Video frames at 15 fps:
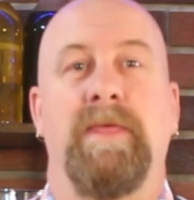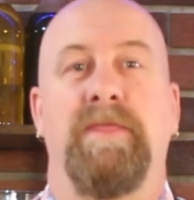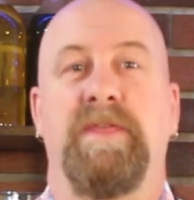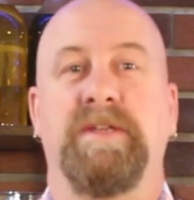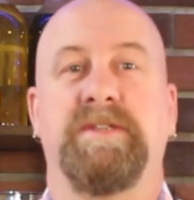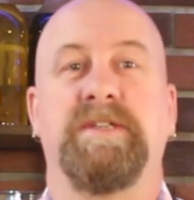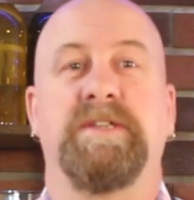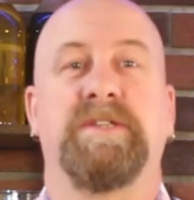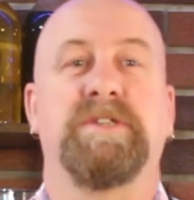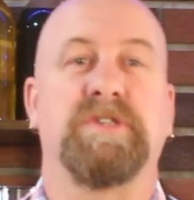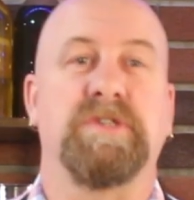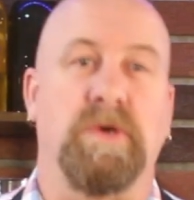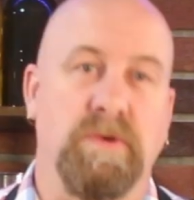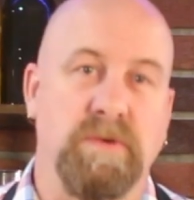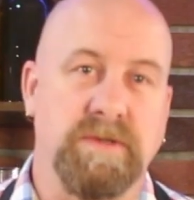This is
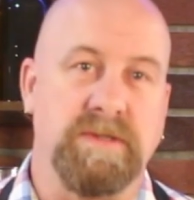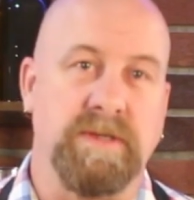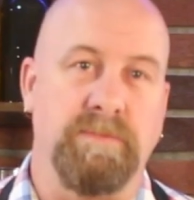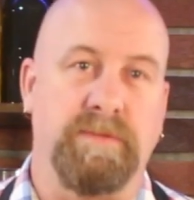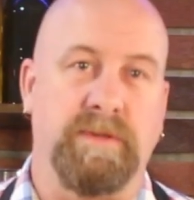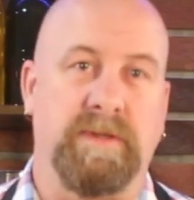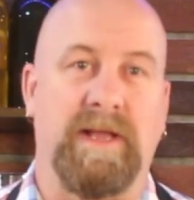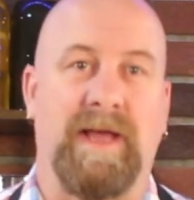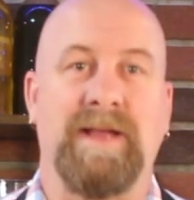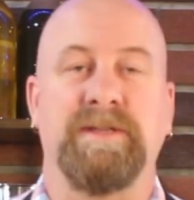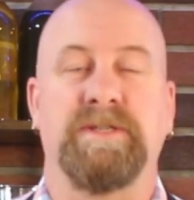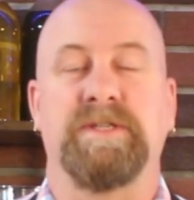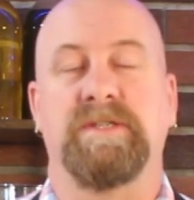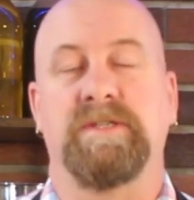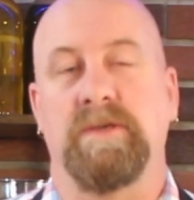so simple and
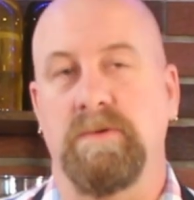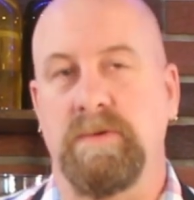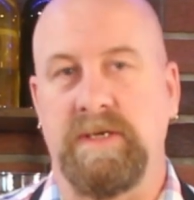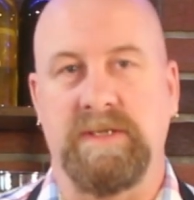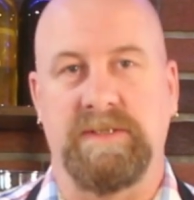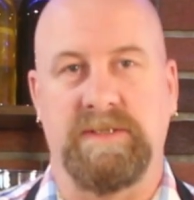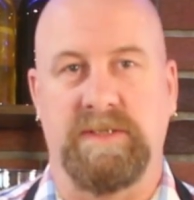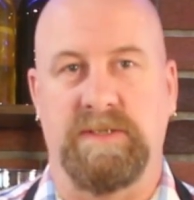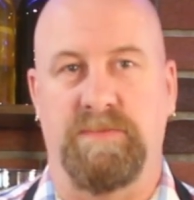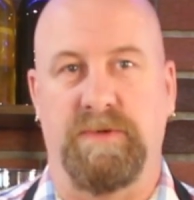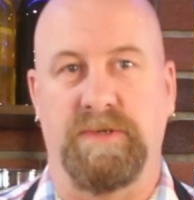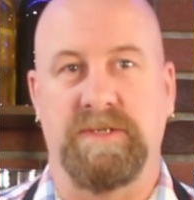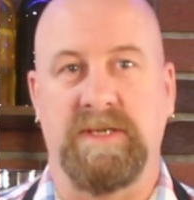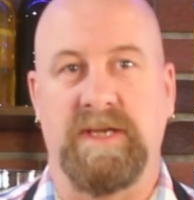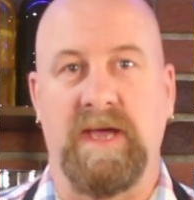so easy to
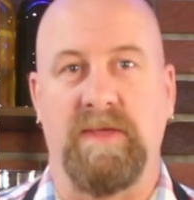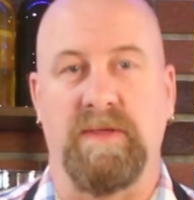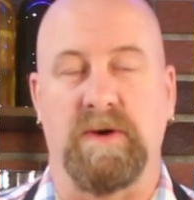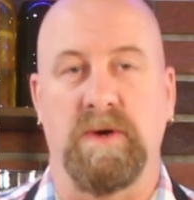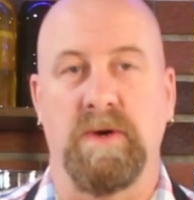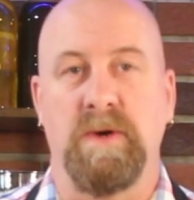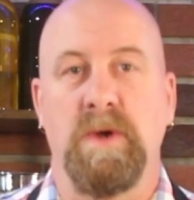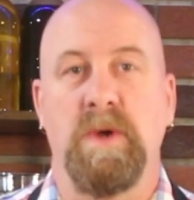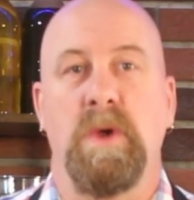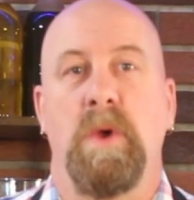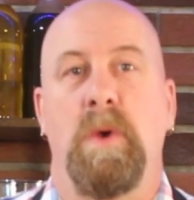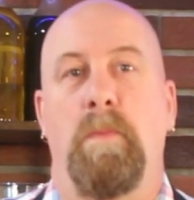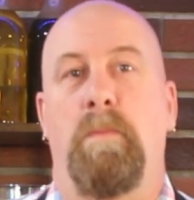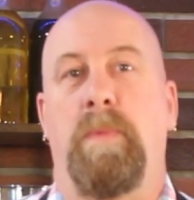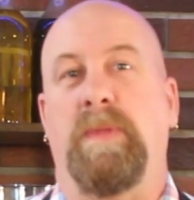put together,
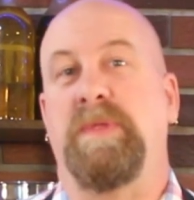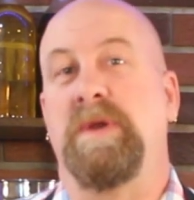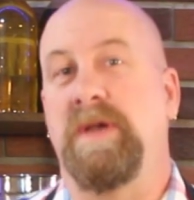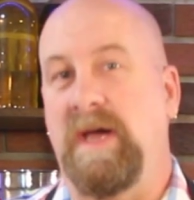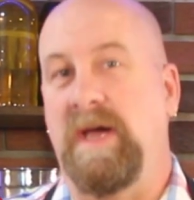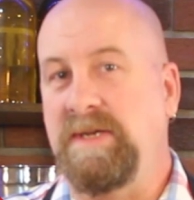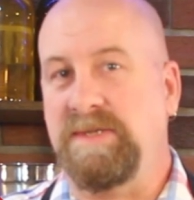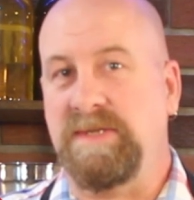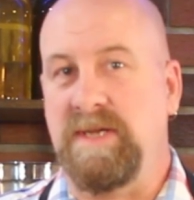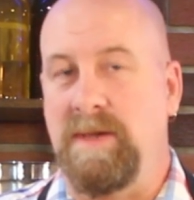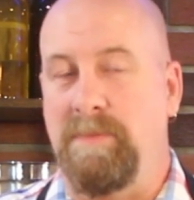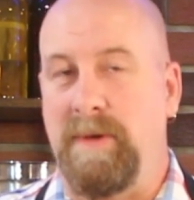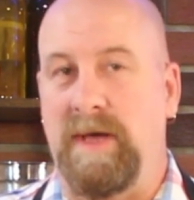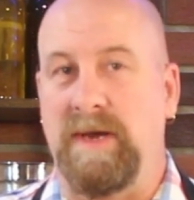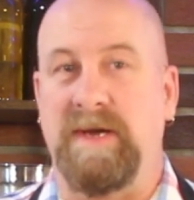but the nice thing
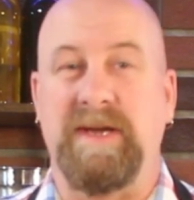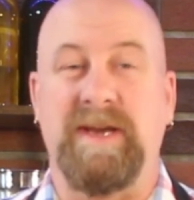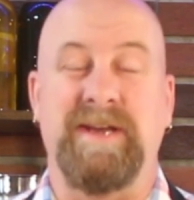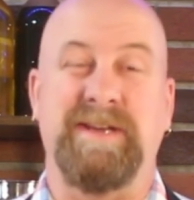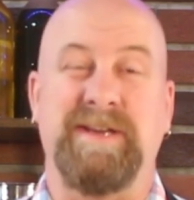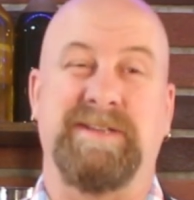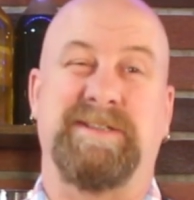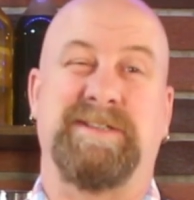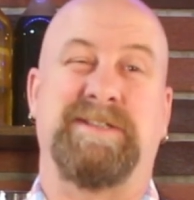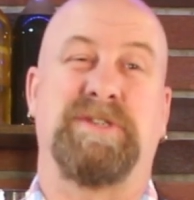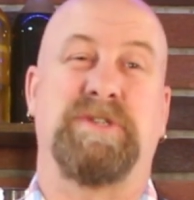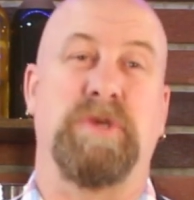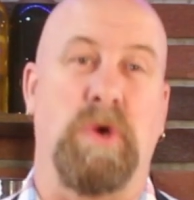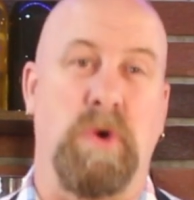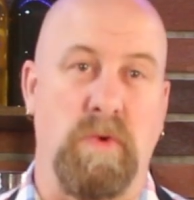about it, it is
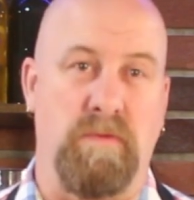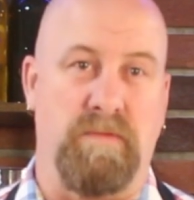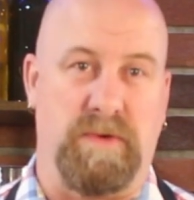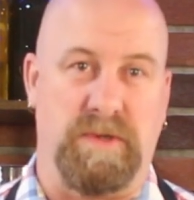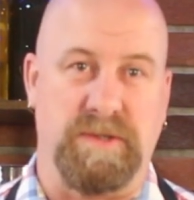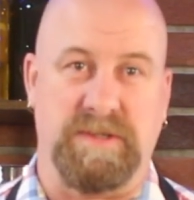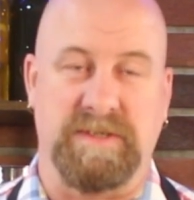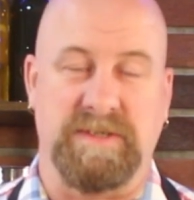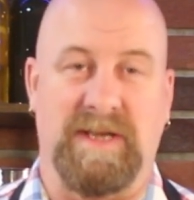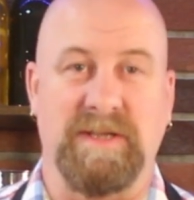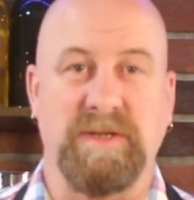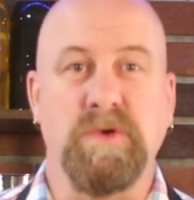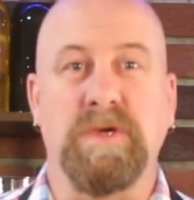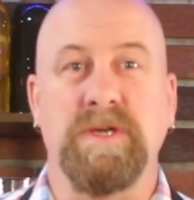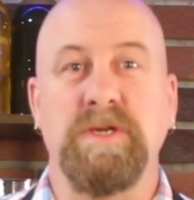so versatile.
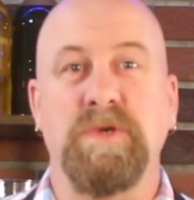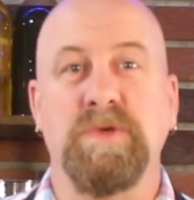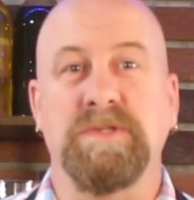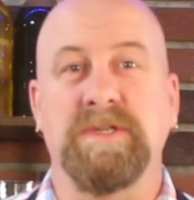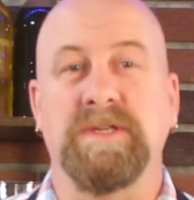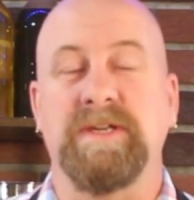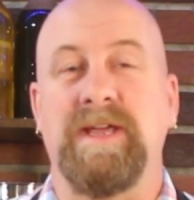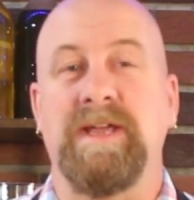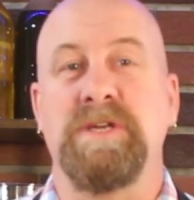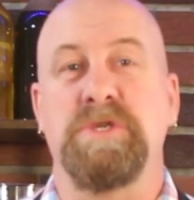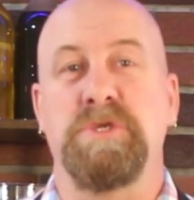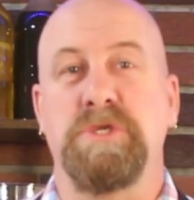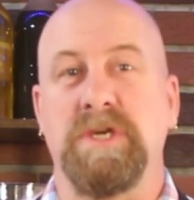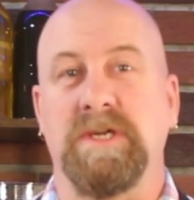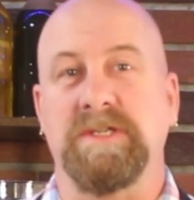You can use it in
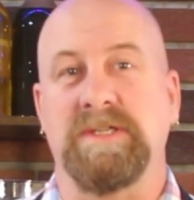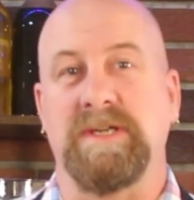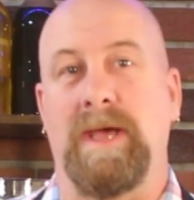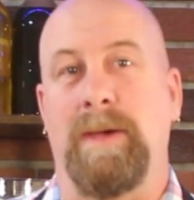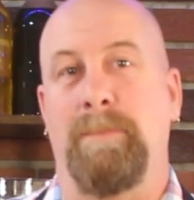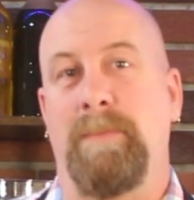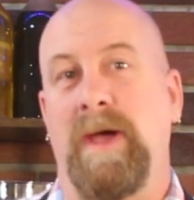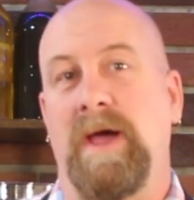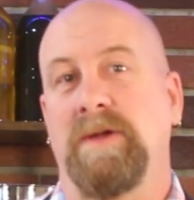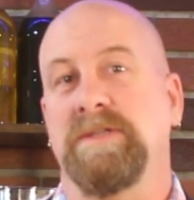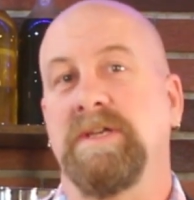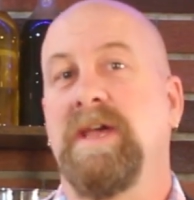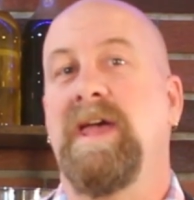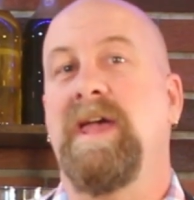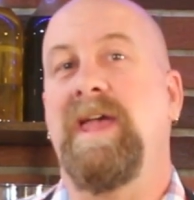just about
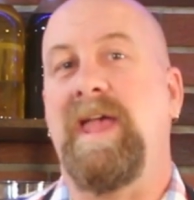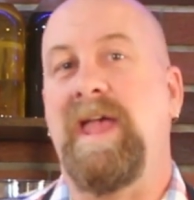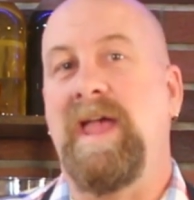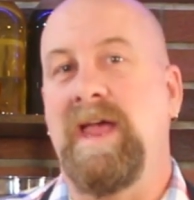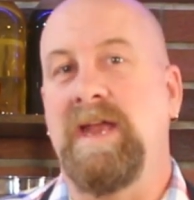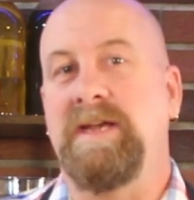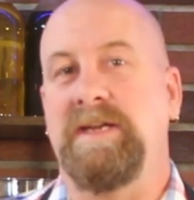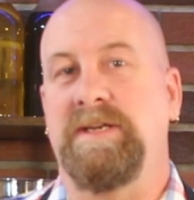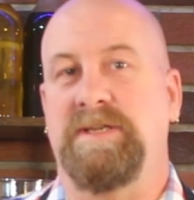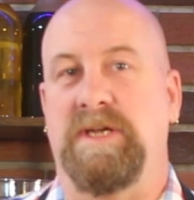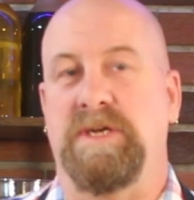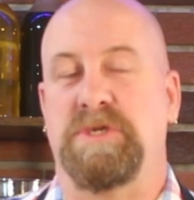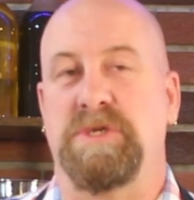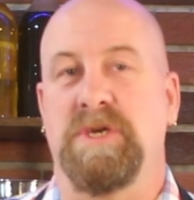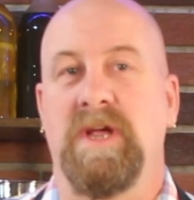any
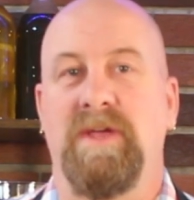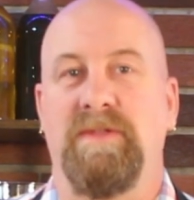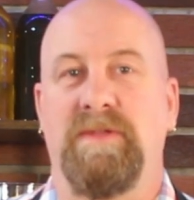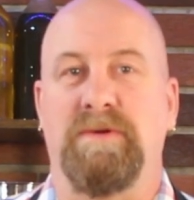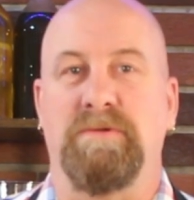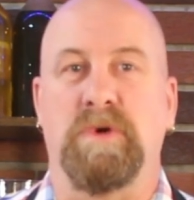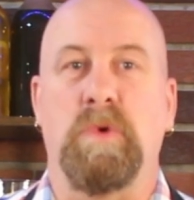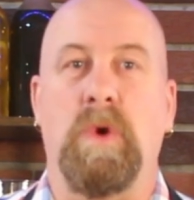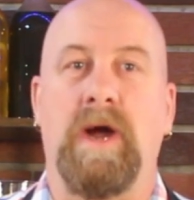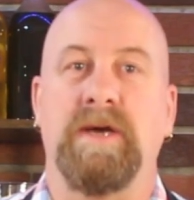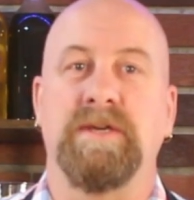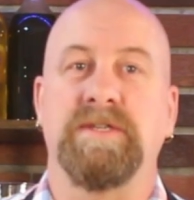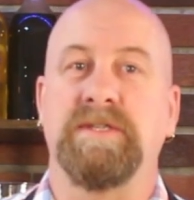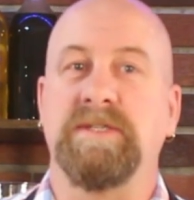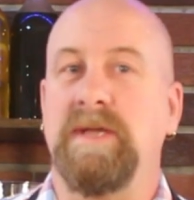dish that
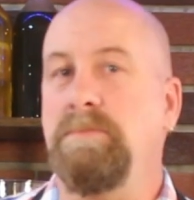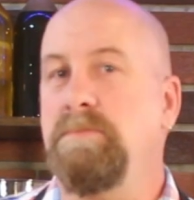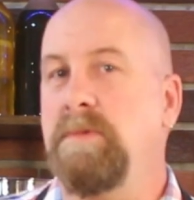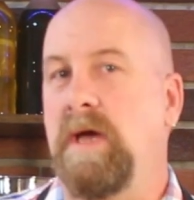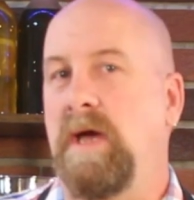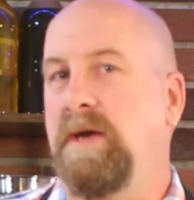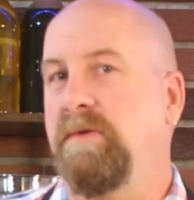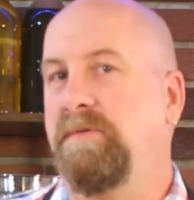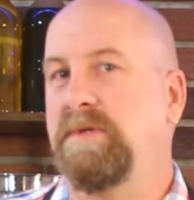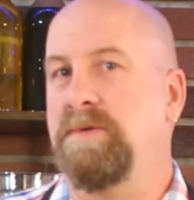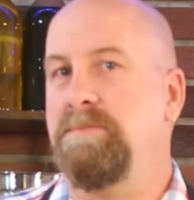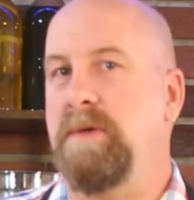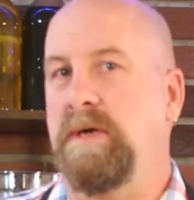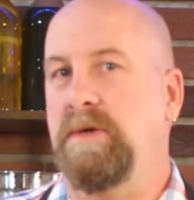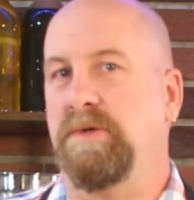requires some kind of
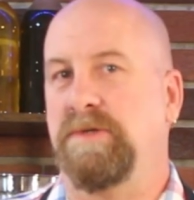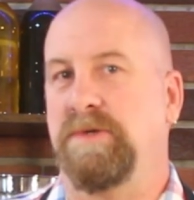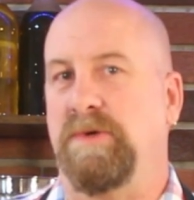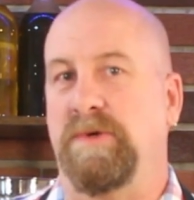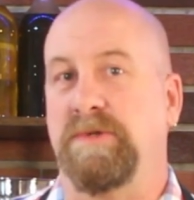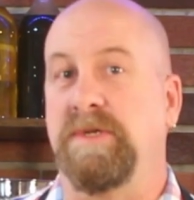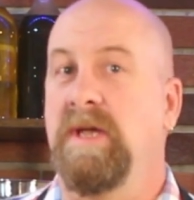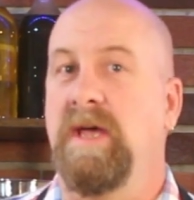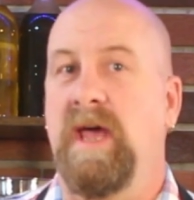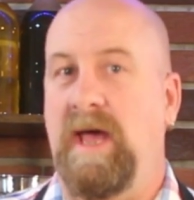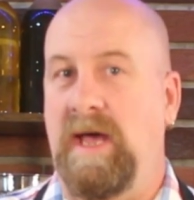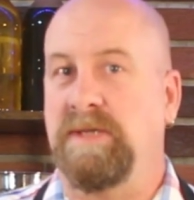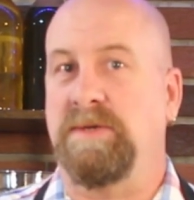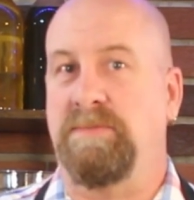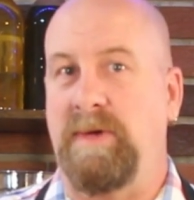tomato sauce
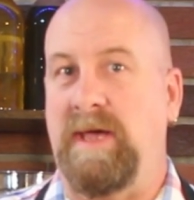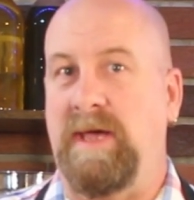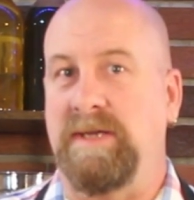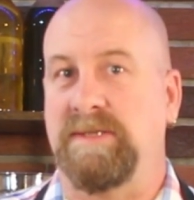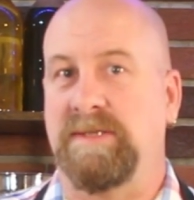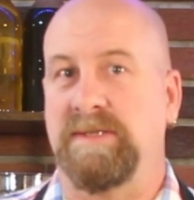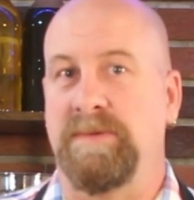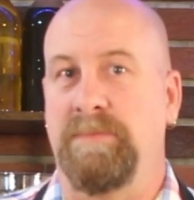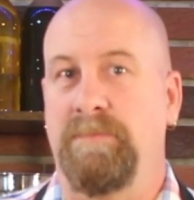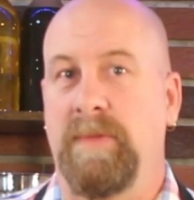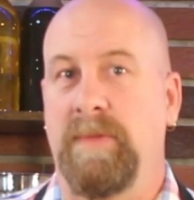as a base.